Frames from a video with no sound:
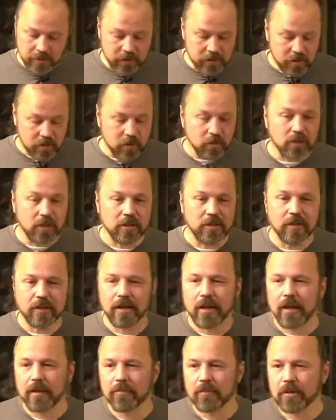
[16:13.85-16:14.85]
It's good that you
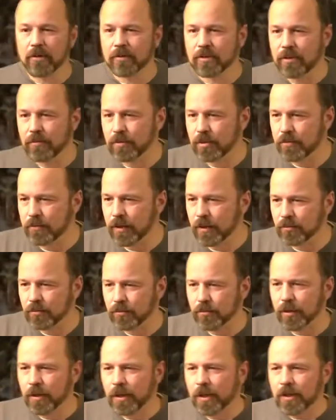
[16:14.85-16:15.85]
came because I was about
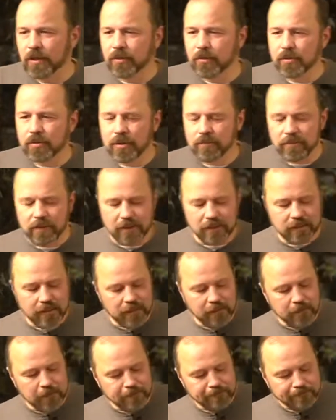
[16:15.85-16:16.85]
to do something
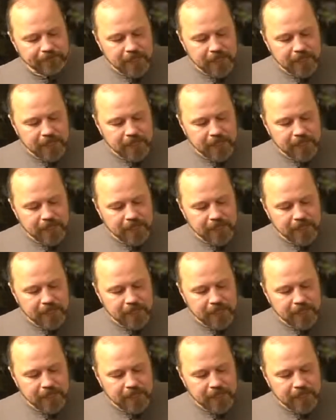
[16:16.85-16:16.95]
terrible.